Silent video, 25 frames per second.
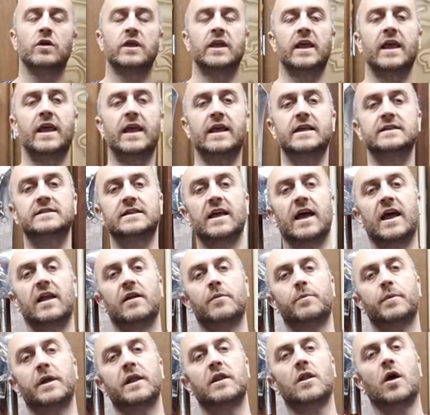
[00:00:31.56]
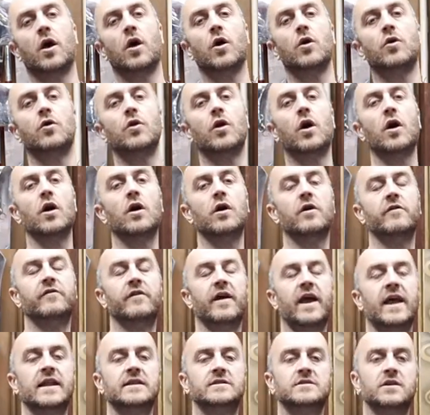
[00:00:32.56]
years and I've been the owner of
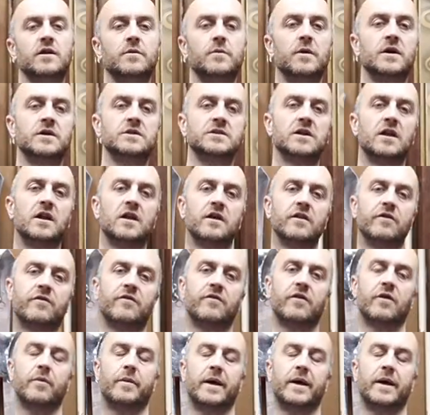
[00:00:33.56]
Enso Martial Arts for the